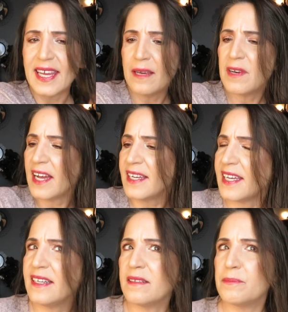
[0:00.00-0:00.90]
I
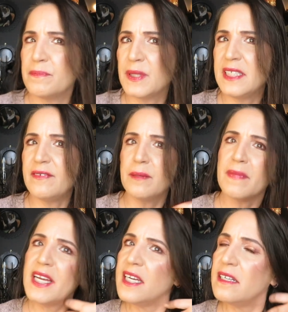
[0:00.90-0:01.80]
can't believe it.
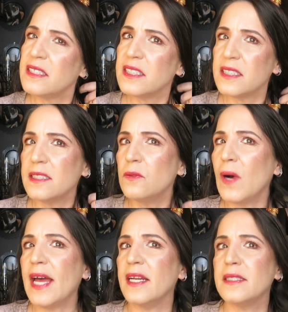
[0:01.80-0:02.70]
My hair is still
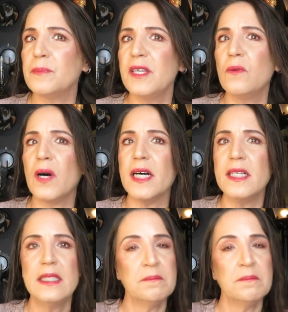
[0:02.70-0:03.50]
wet. It's been a while.